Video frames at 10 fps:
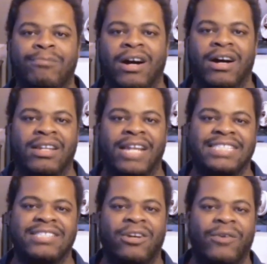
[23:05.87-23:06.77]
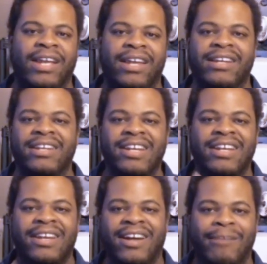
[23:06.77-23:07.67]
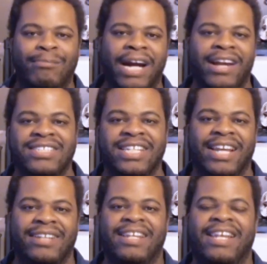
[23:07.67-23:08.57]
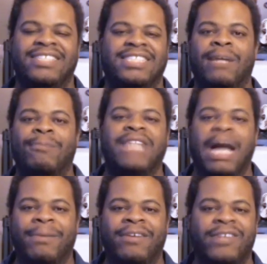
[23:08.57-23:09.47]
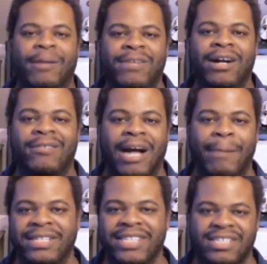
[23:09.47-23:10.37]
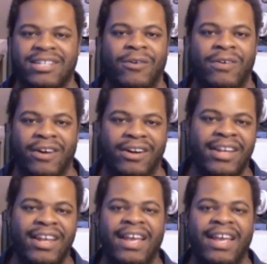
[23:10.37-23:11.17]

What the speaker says: Lesnar and Bryan to get some type of cup competition going on